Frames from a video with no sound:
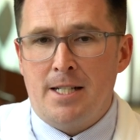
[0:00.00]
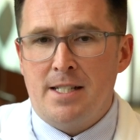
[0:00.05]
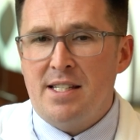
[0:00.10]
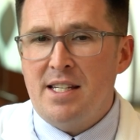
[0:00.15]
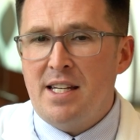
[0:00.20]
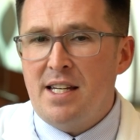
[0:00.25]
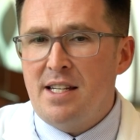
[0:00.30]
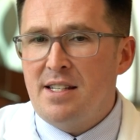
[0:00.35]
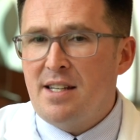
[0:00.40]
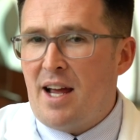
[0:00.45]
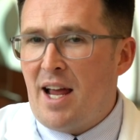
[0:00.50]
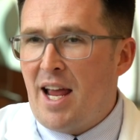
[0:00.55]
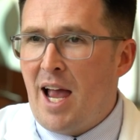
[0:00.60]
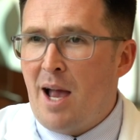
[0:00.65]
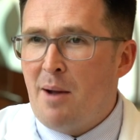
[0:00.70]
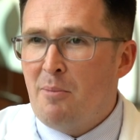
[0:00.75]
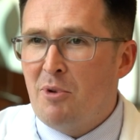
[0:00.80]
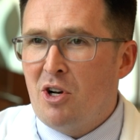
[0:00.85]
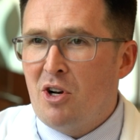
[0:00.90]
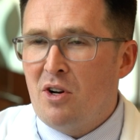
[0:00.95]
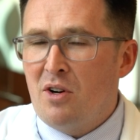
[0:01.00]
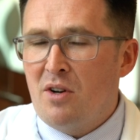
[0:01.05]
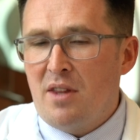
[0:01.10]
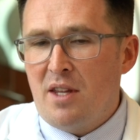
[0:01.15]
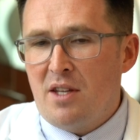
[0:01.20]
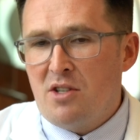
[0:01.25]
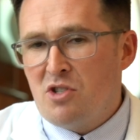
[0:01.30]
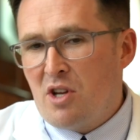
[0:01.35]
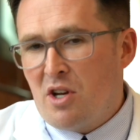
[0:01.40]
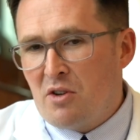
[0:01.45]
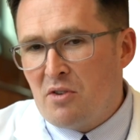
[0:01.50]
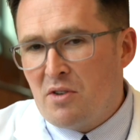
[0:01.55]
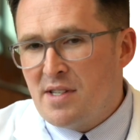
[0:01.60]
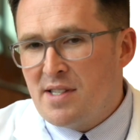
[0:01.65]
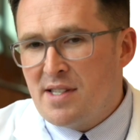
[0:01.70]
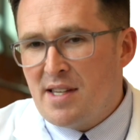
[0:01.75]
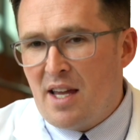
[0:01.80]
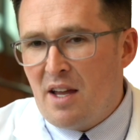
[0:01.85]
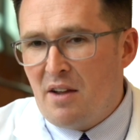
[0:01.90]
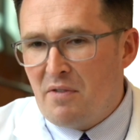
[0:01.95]
D, diameter. They generally
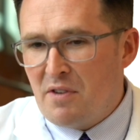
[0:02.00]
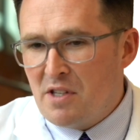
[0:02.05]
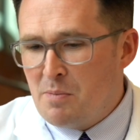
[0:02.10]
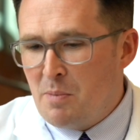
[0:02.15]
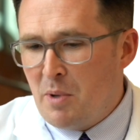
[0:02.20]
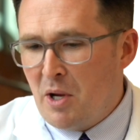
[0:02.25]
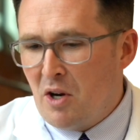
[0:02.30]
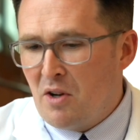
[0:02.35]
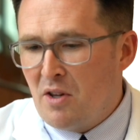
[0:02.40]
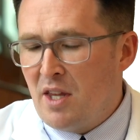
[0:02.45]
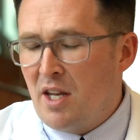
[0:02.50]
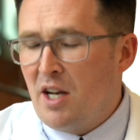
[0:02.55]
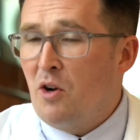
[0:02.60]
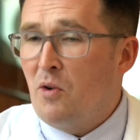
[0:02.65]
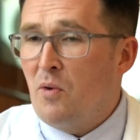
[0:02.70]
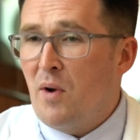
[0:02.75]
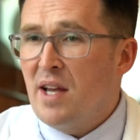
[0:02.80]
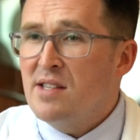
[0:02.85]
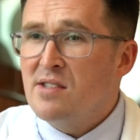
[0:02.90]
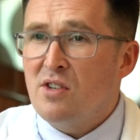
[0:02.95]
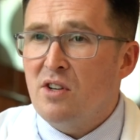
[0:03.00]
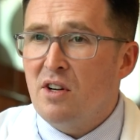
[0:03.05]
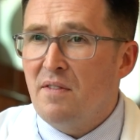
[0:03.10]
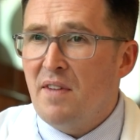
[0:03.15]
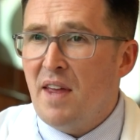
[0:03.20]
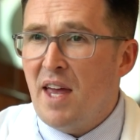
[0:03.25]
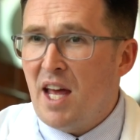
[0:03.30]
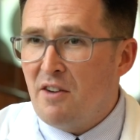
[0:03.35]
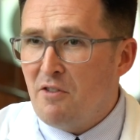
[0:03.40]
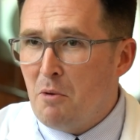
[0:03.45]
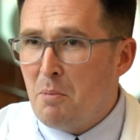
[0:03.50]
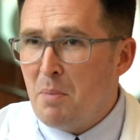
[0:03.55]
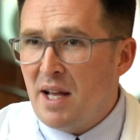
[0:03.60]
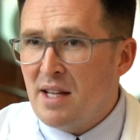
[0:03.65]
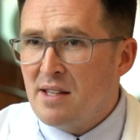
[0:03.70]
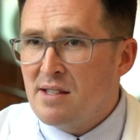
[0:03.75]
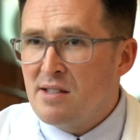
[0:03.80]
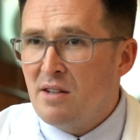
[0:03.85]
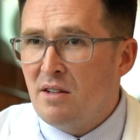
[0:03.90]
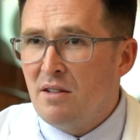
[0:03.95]
say if it's bigger than an eraser of the head of a
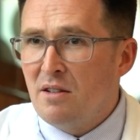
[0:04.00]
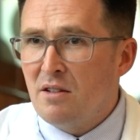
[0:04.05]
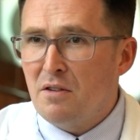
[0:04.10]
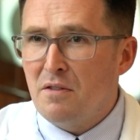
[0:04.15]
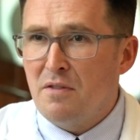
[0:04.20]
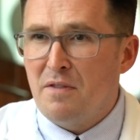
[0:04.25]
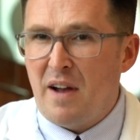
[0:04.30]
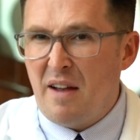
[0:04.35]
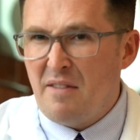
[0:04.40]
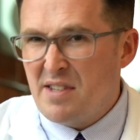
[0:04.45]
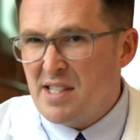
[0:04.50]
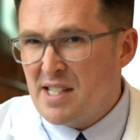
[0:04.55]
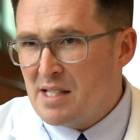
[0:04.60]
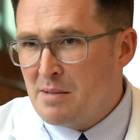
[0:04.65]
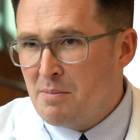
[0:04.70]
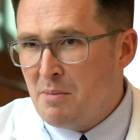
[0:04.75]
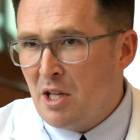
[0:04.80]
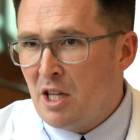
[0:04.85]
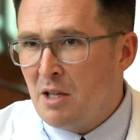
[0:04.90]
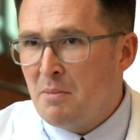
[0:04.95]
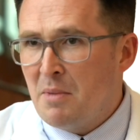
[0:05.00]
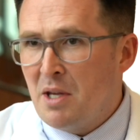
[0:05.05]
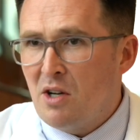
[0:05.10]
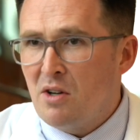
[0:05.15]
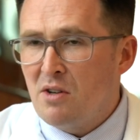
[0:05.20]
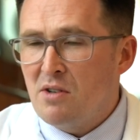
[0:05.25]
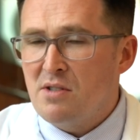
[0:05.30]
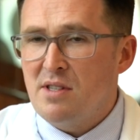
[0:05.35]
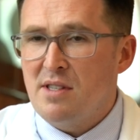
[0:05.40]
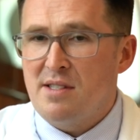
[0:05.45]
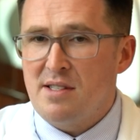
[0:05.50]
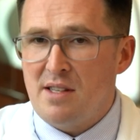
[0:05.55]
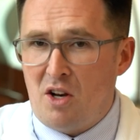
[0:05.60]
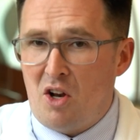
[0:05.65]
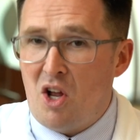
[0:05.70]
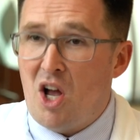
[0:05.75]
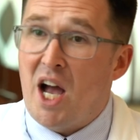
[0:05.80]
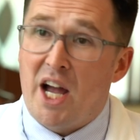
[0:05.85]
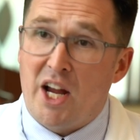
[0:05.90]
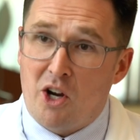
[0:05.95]
pencil or 5-6 millimeters, it's a
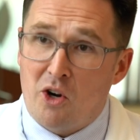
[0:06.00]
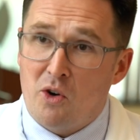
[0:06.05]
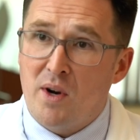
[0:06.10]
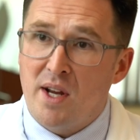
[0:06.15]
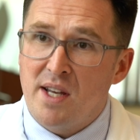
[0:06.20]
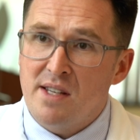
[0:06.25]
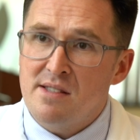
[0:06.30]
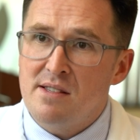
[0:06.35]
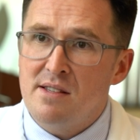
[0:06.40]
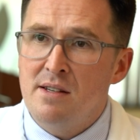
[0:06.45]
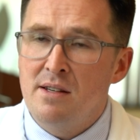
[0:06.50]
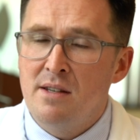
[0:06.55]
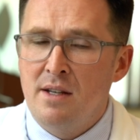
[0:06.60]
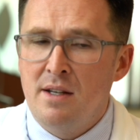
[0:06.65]
little higher risk.